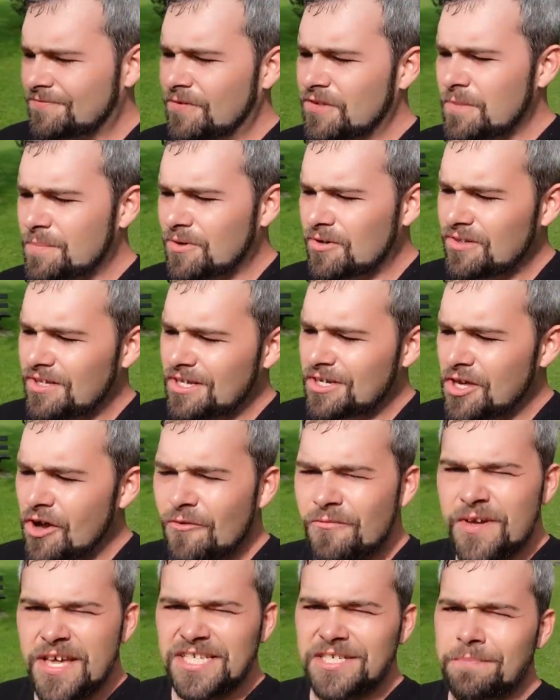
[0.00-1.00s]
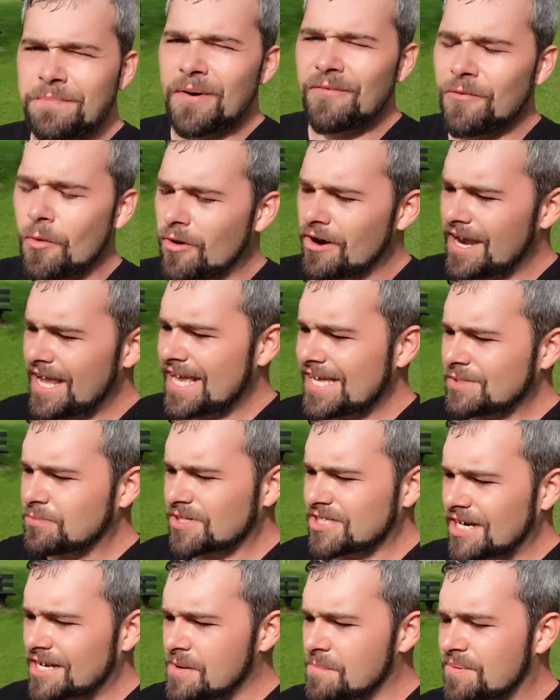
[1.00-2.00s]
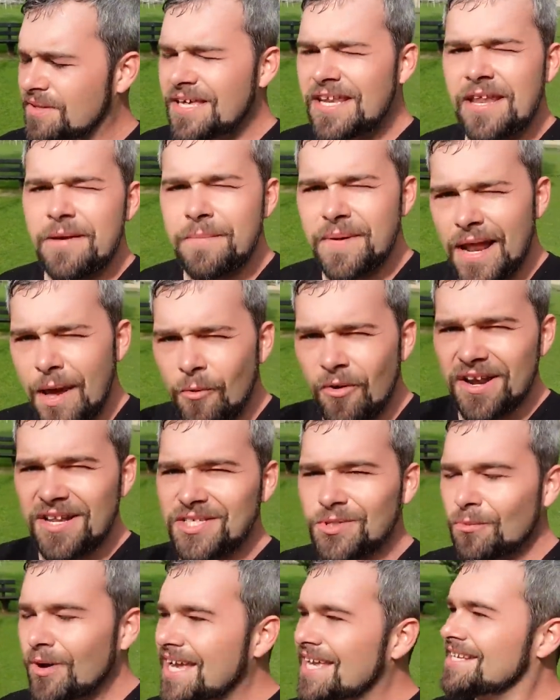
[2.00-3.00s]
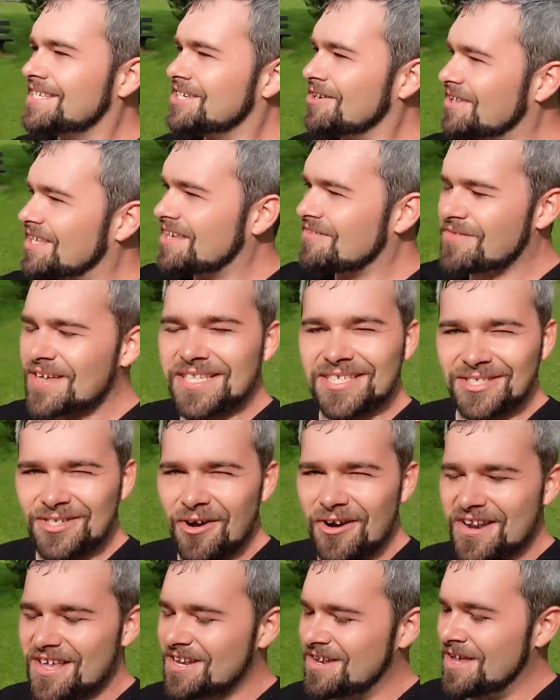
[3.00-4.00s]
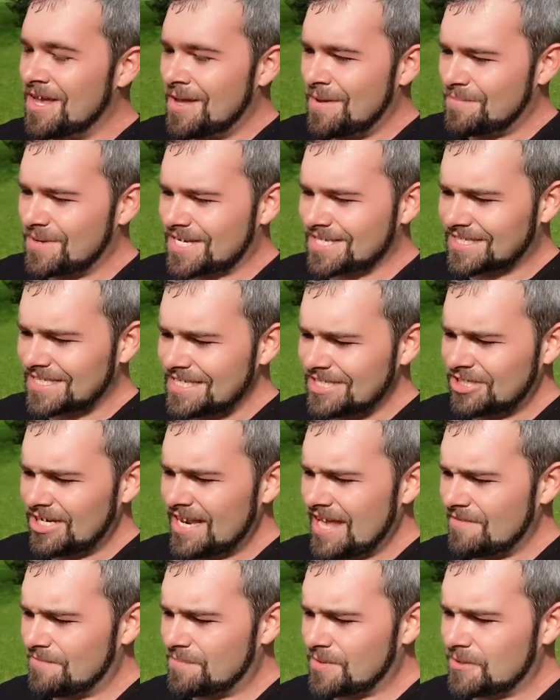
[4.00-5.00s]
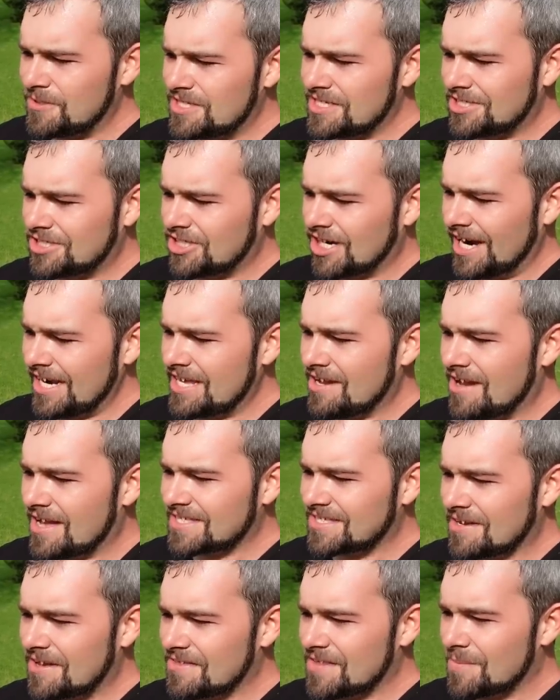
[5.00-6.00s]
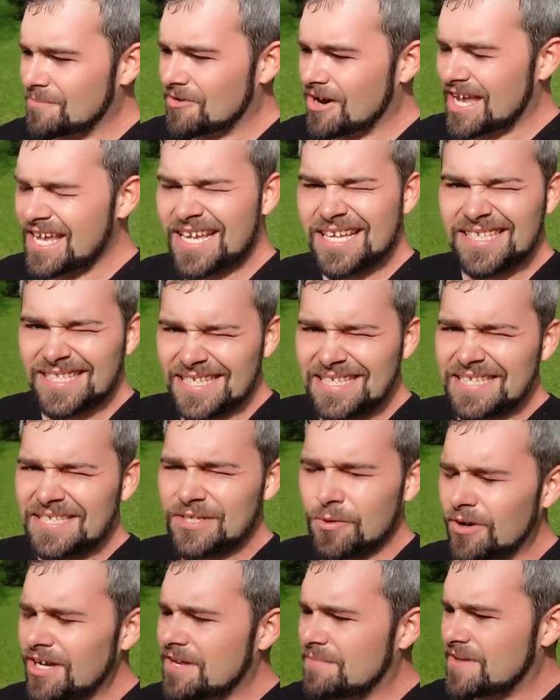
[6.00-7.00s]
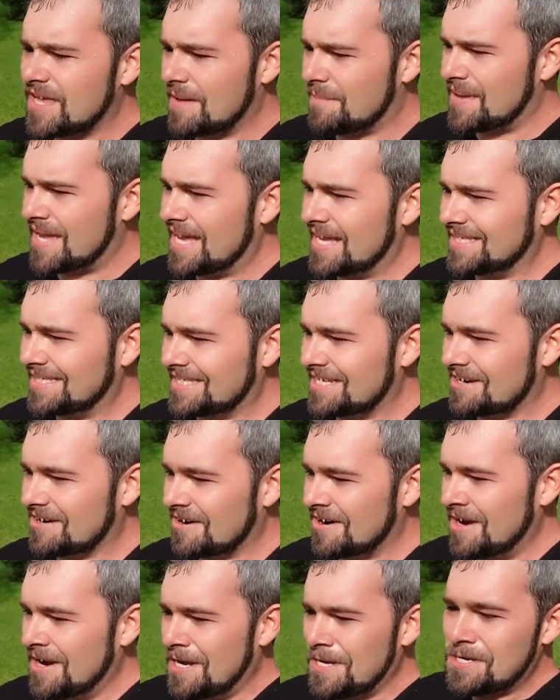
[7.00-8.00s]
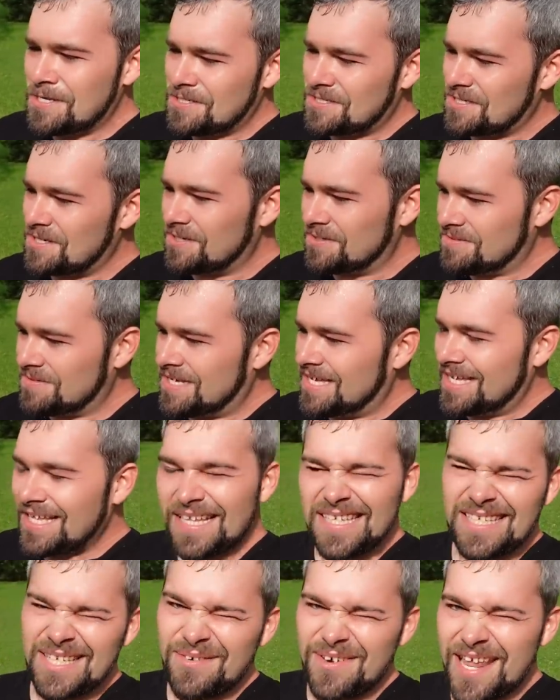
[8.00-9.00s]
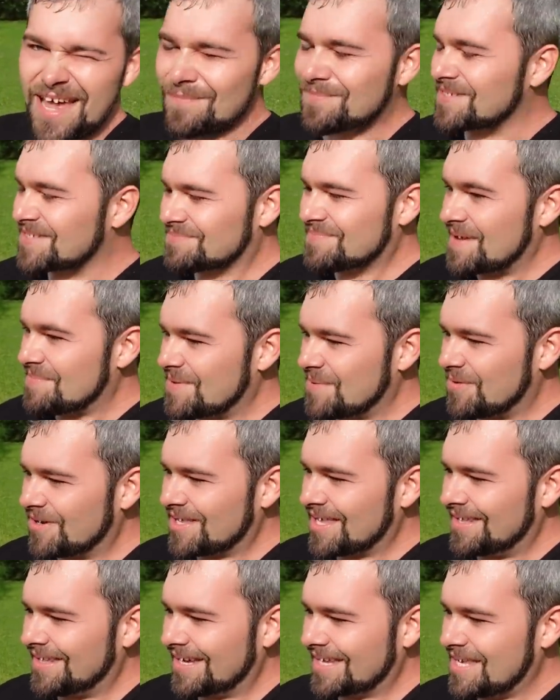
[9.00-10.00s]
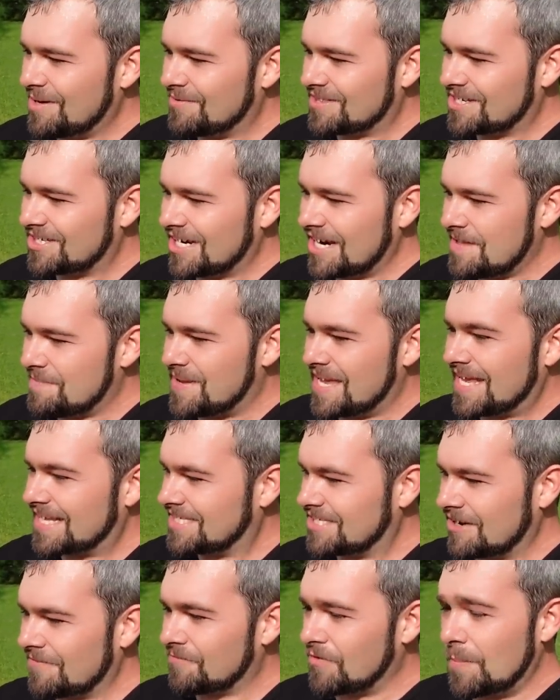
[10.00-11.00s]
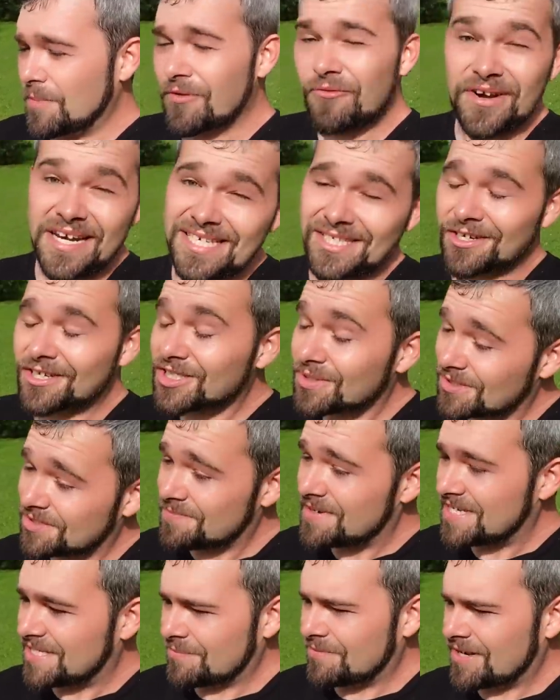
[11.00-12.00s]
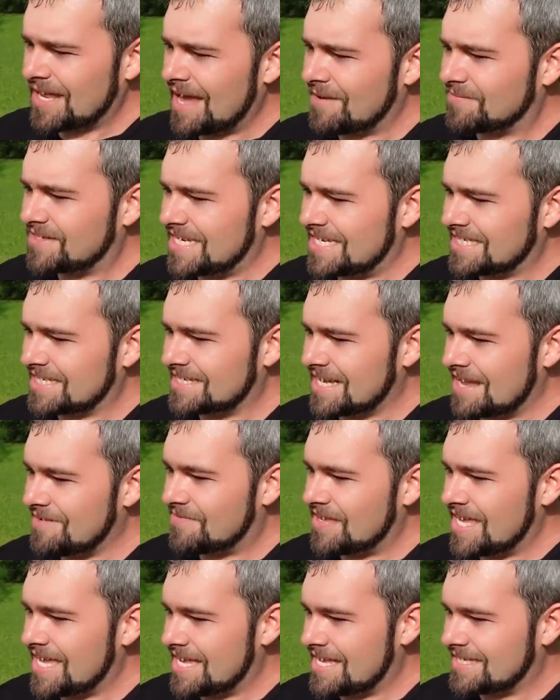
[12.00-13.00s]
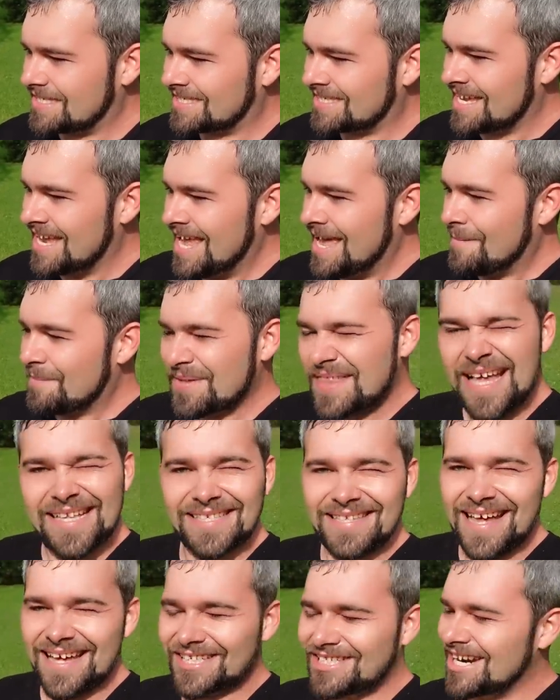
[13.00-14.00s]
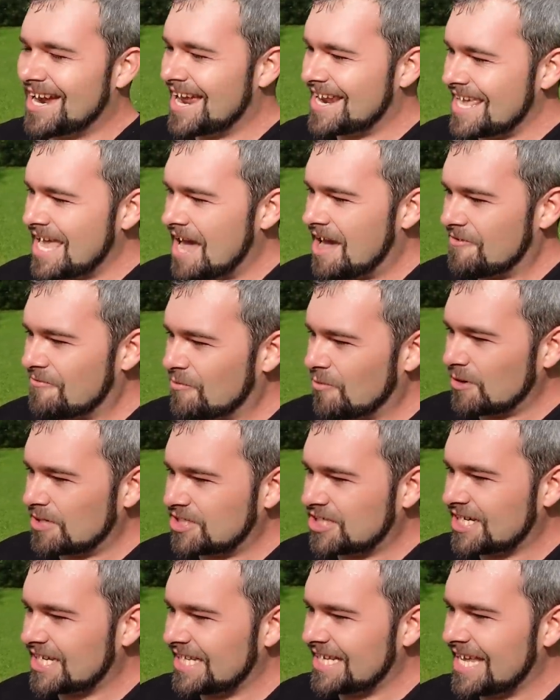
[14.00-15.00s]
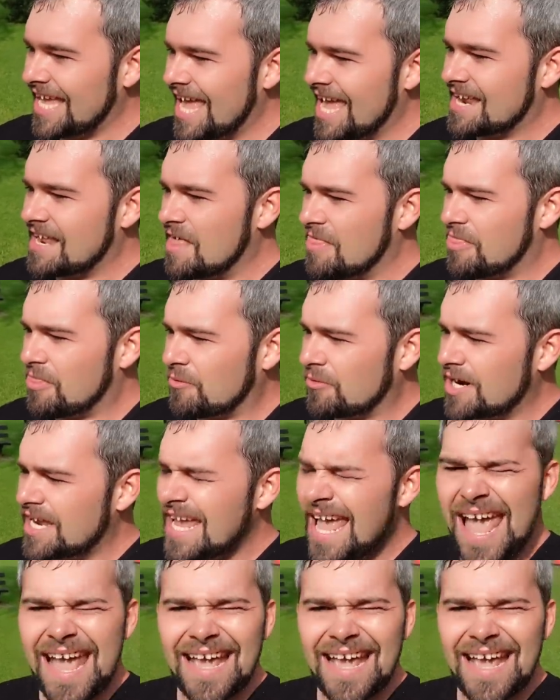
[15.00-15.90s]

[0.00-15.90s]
for the Berlin Go Fest beforehand, which I completed, but I wanted to wait until the event started because these should have boosted shiny odds on them, right? Because this is going to be a Pansear. So let's see what happens. Maybe we'll get lucky with a shiny Pansear from the research, which means it would have decent I Vs, but that's not shiny, unfortunately, and a three